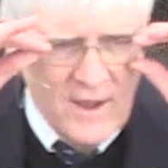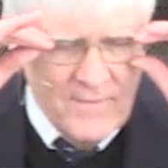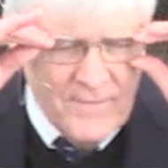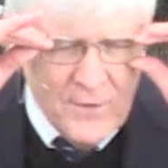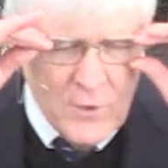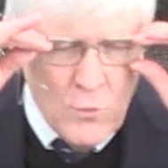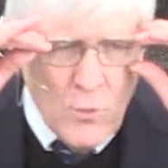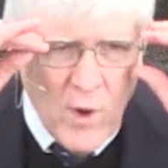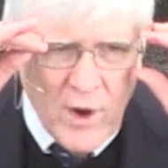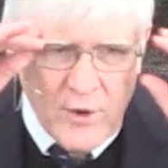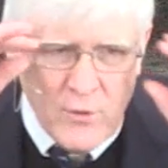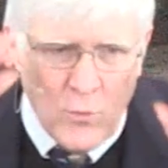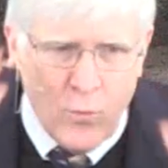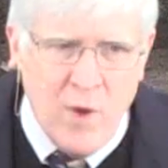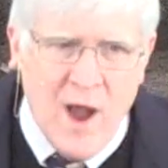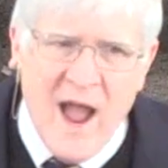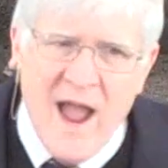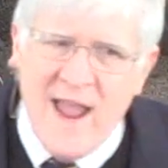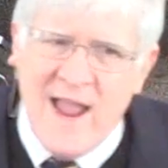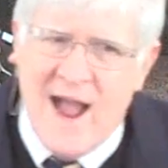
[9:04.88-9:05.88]
if you wonder
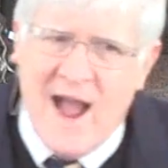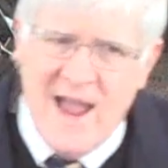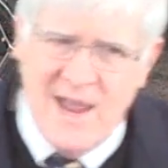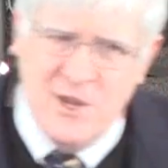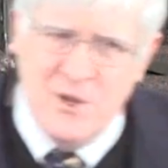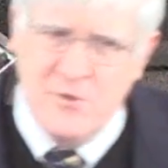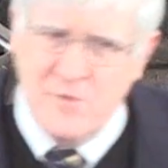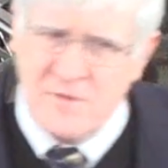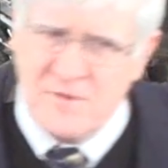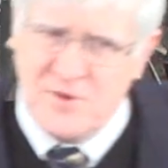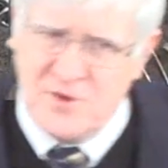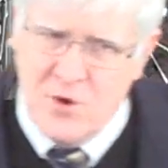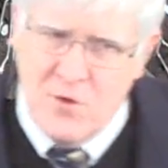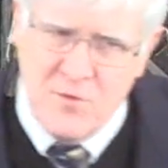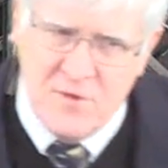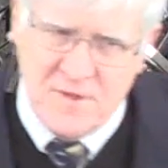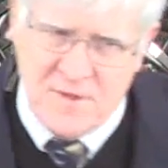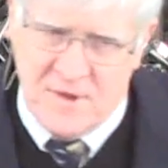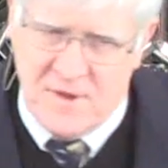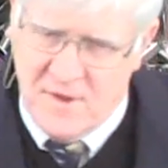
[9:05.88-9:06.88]
why I use
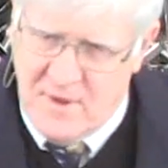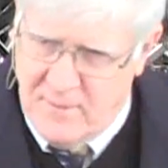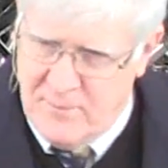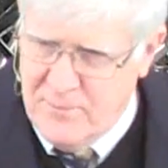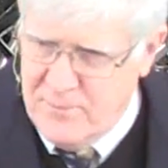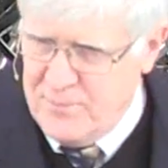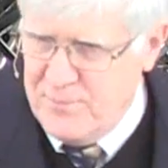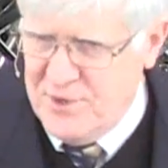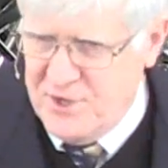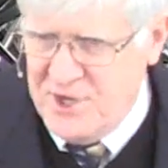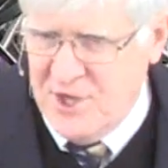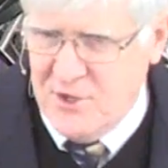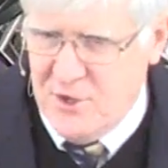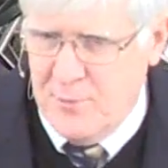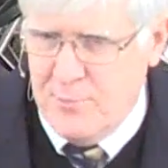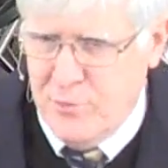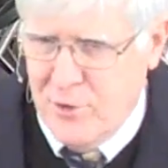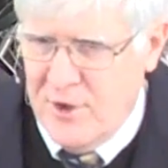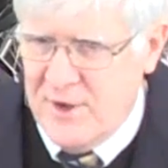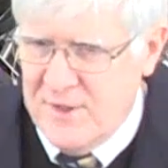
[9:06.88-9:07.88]
jokes at, at particular
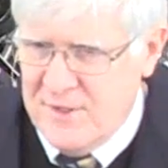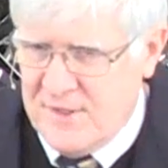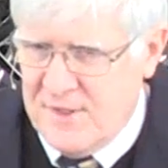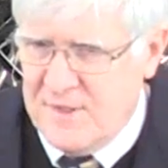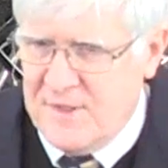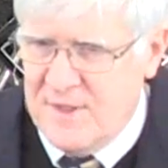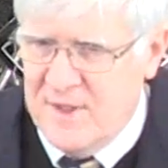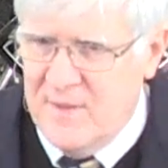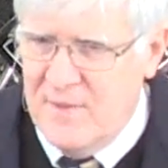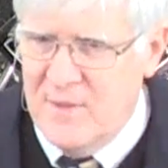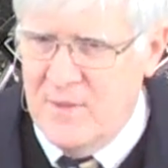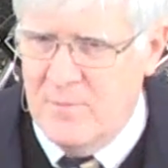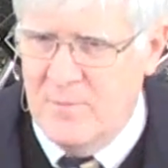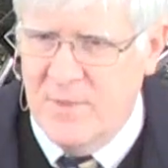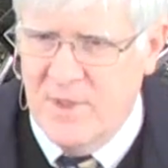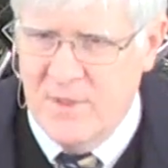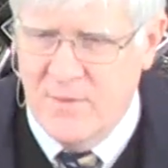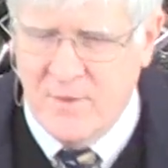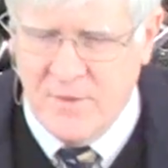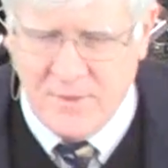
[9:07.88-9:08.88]
places in the,
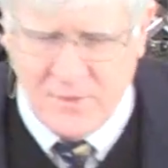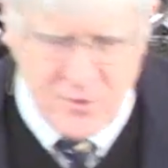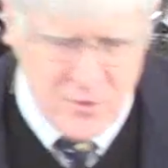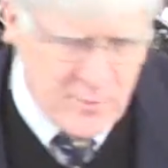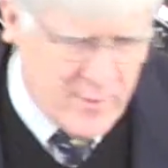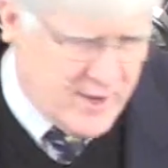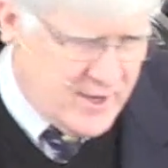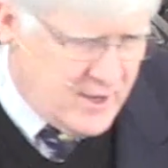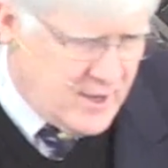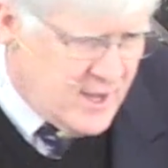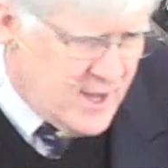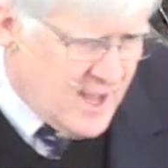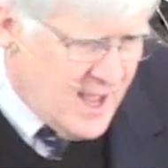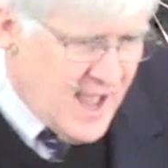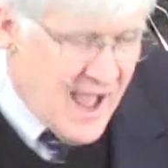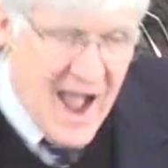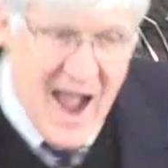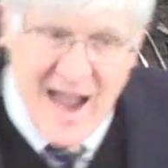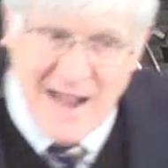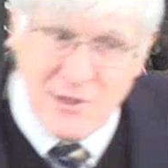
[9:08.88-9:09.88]
in the sermon,
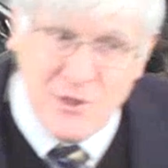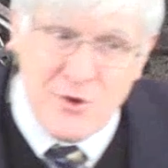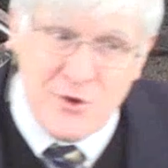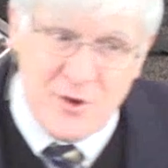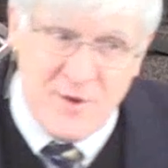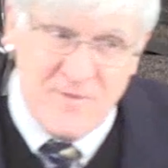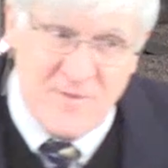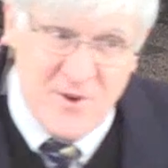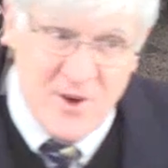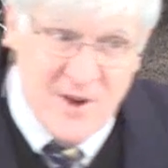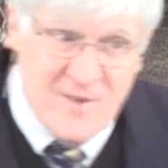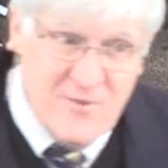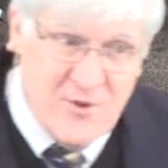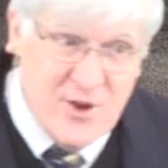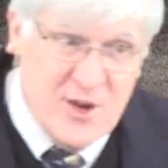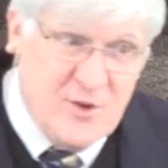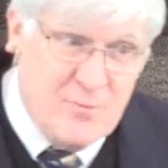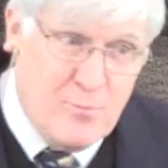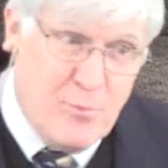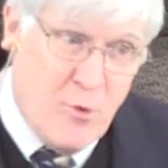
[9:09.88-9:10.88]
I learned a very,
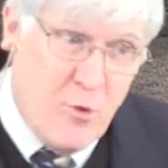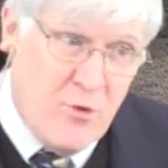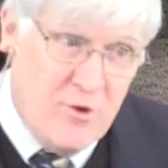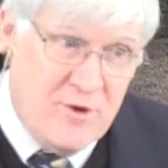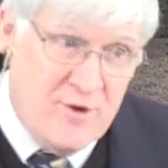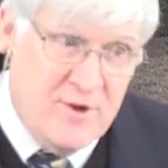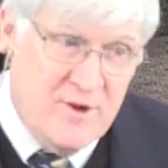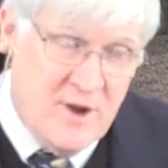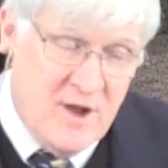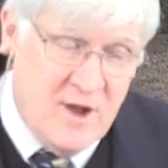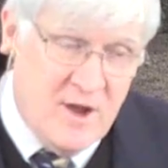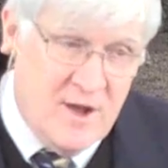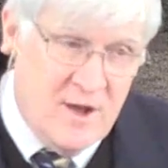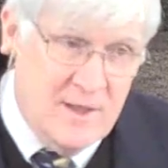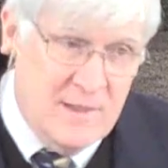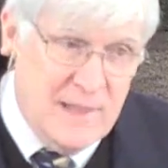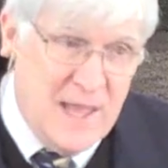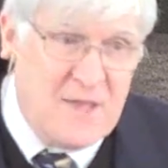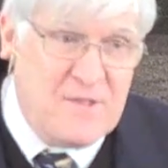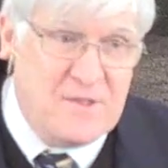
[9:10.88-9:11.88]
very important
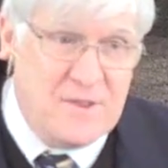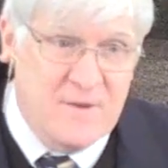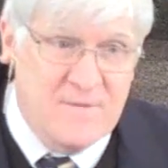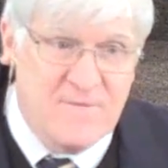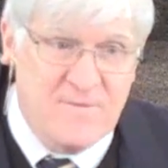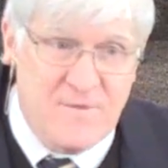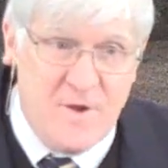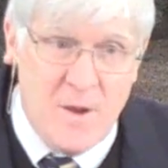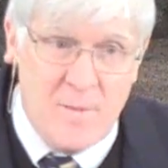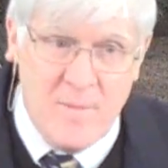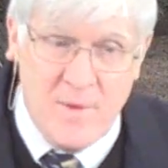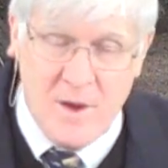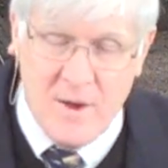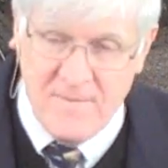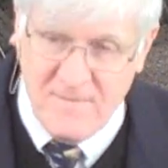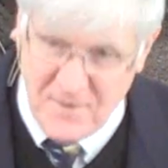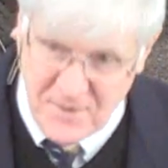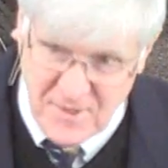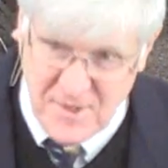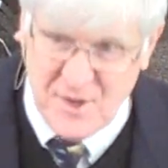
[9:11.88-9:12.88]
uh, lesson from a
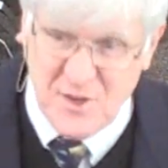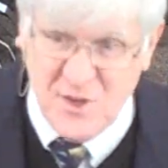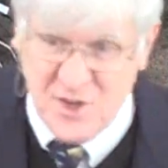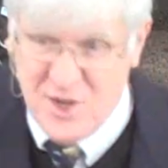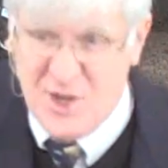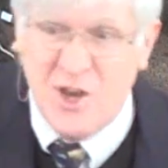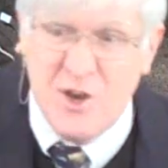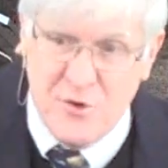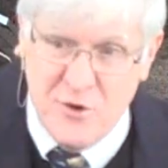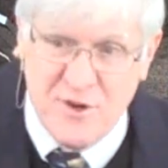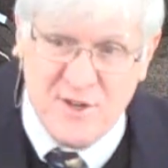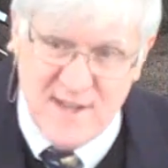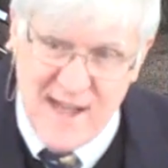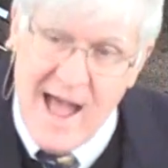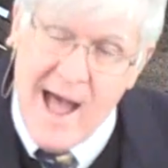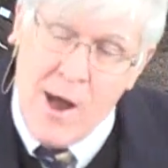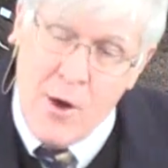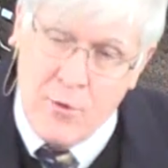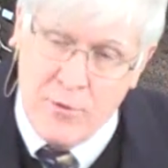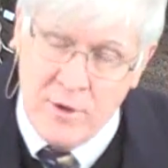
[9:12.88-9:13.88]
physician here in
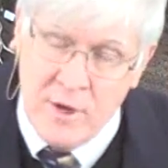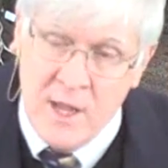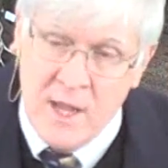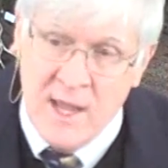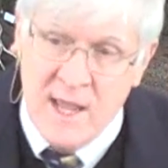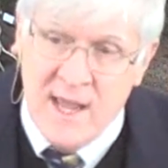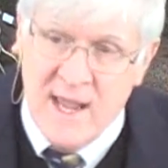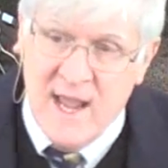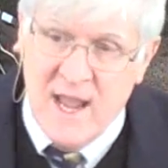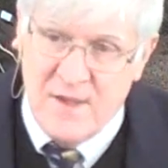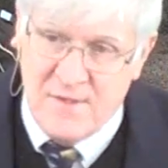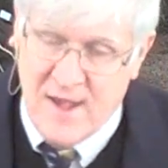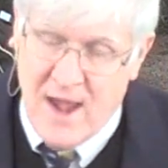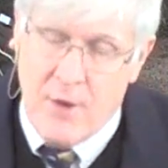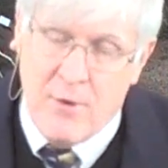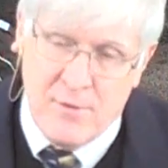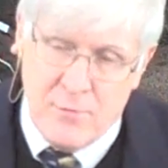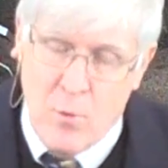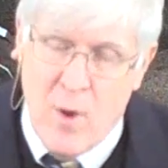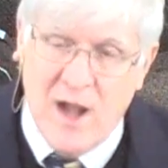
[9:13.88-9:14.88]
town as I
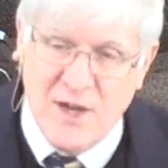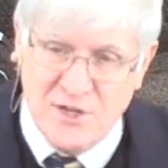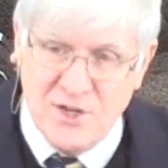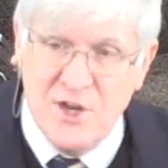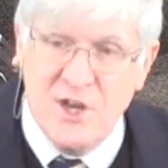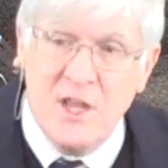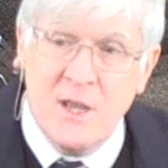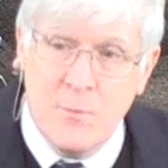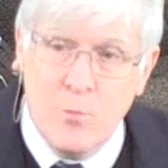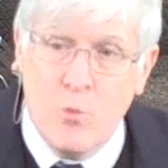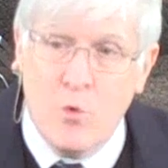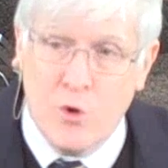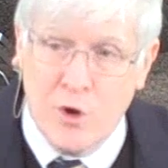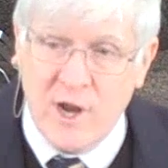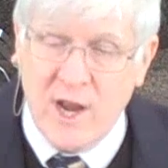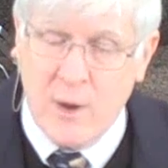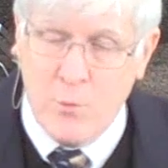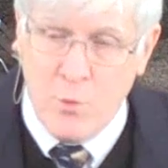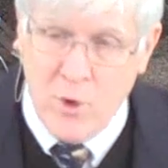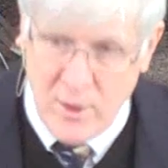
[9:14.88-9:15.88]
was watching him
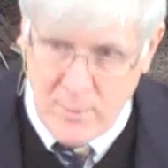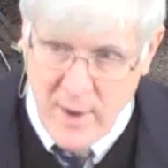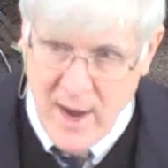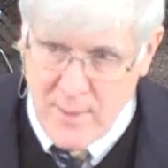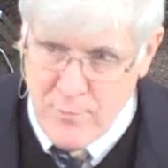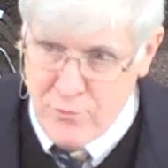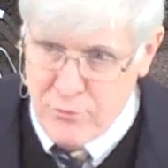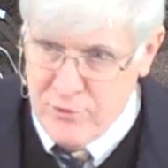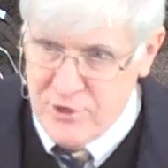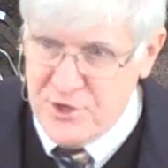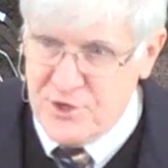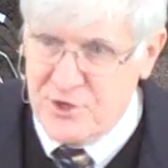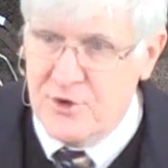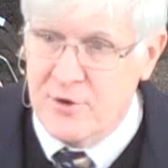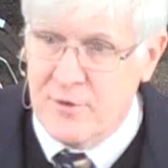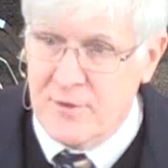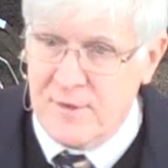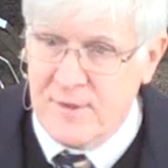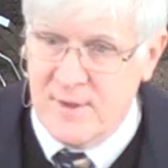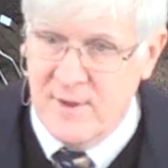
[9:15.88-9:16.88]
work on one of my
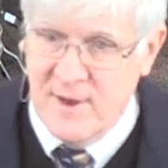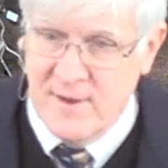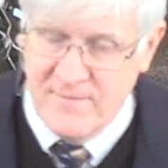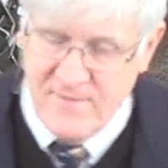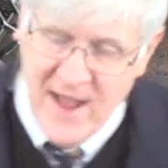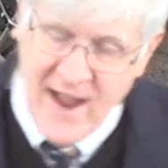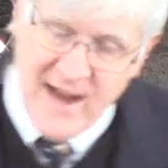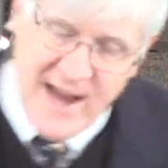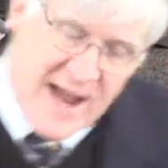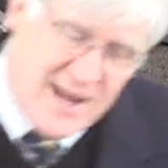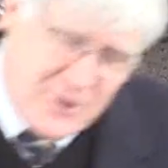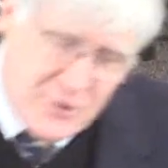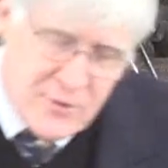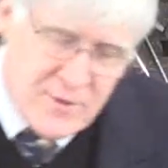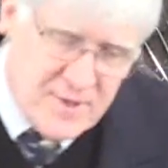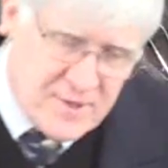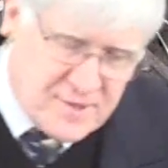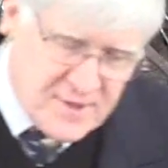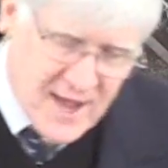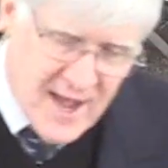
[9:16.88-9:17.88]
parishioners. In fact, I knew
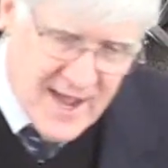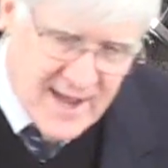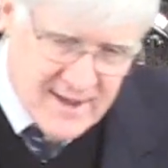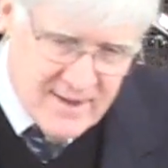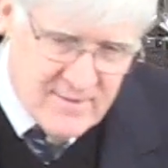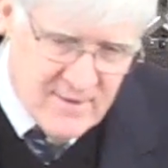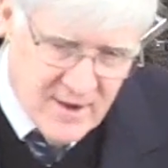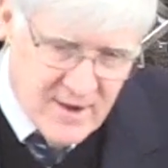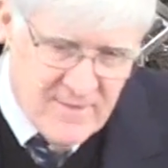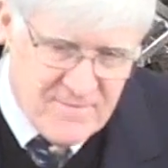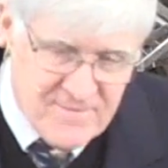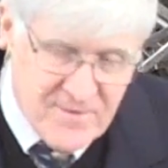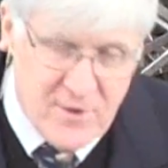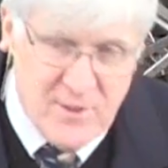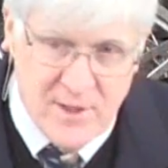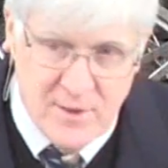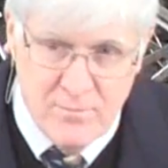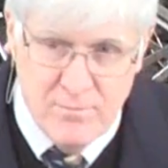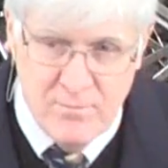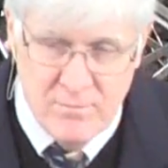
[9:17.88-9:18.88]
this guy uh,
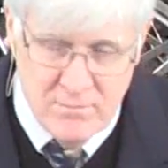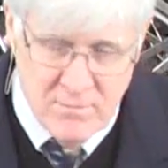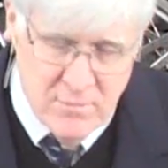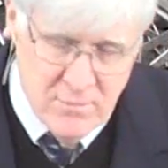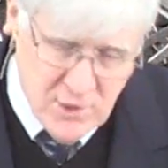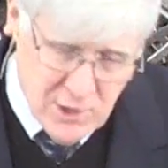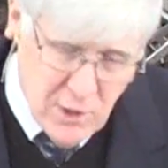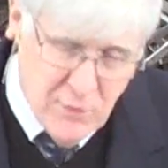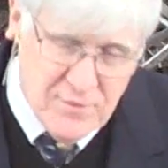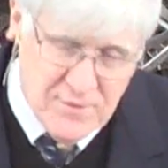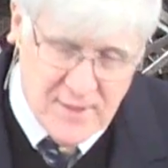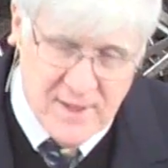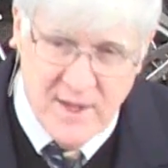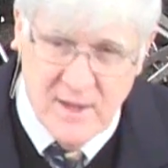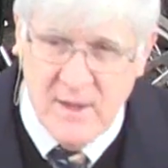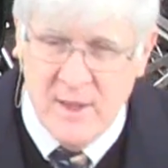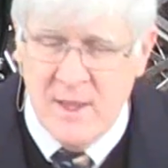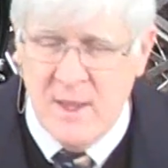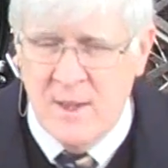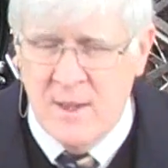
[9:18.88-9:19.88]
fairly closely.